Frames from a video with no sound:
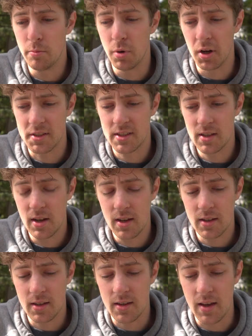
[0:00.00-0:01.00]
but
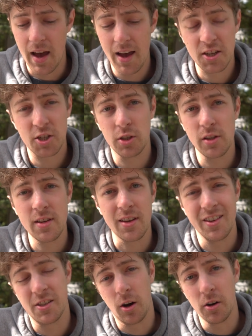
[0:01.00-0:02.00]
he actually
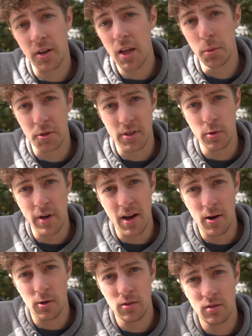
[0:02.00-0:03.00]
is unable to
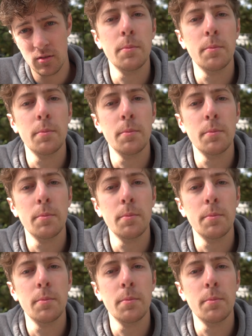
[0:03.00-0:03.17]
now